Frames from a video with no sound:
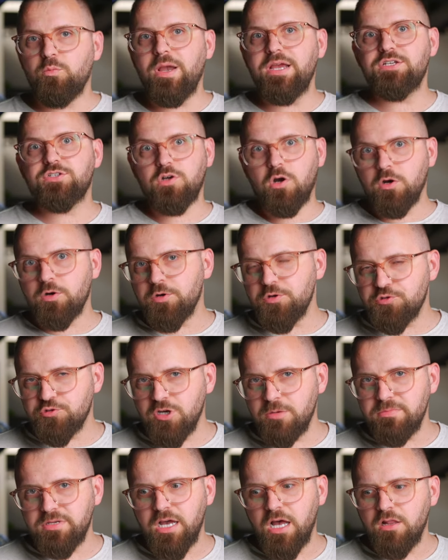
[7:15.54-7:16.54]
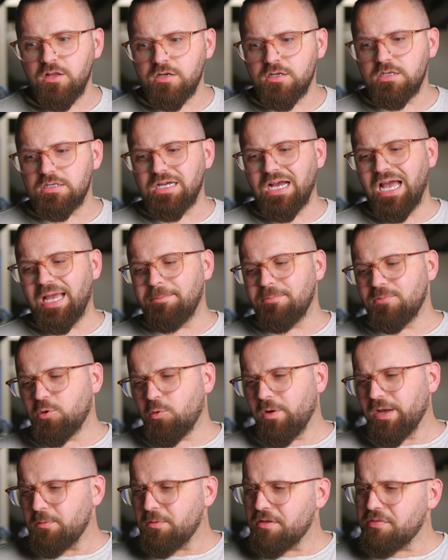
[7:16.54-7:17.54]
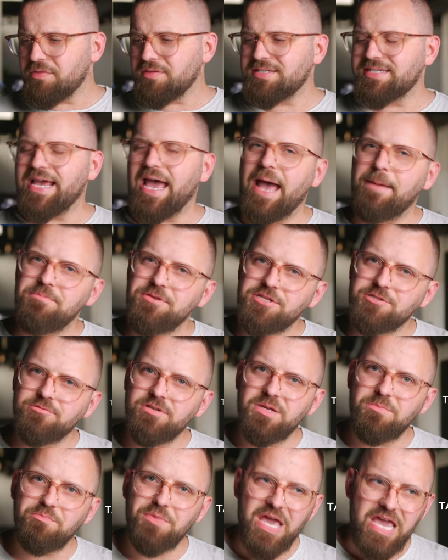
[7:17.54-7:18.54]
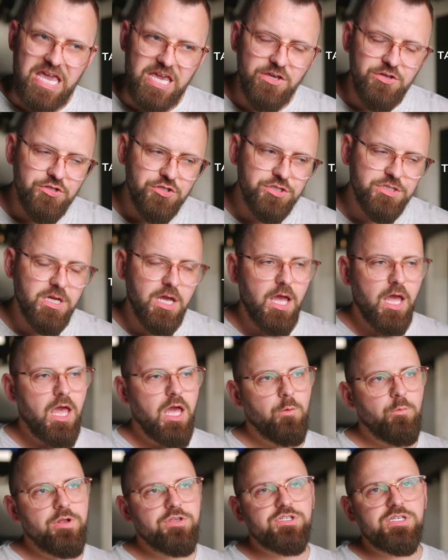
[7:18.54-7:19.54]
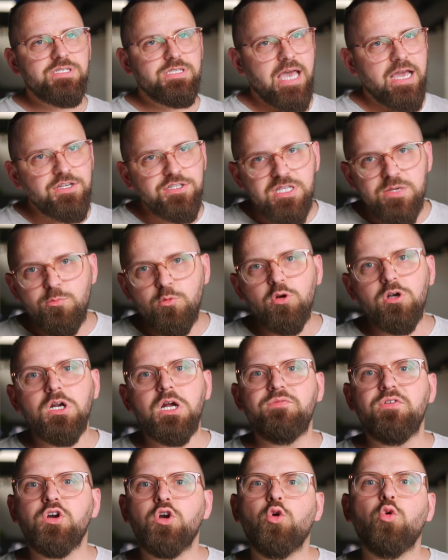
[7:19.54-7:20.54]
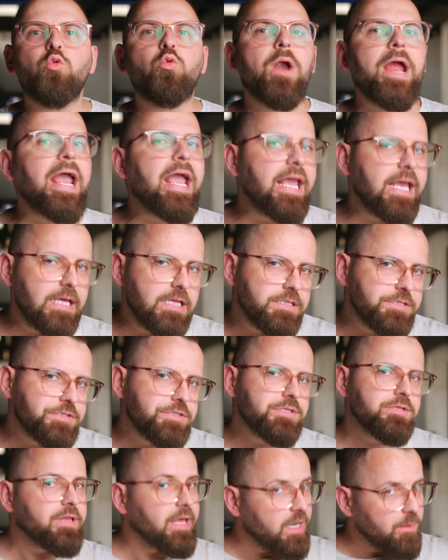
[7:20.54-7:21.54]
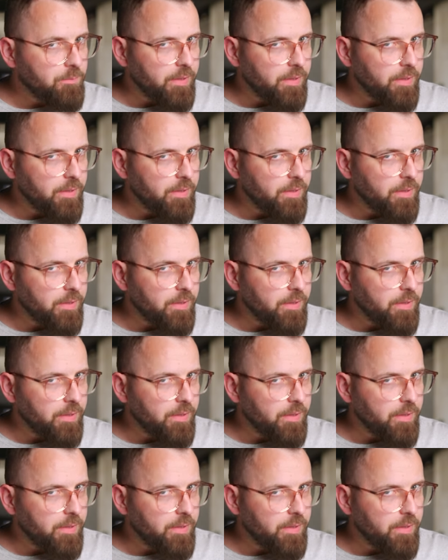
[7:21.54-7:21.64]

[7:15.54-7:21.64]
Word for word: my darker trim color, I'm going with tapestry beige, which is actually more of a grayish than a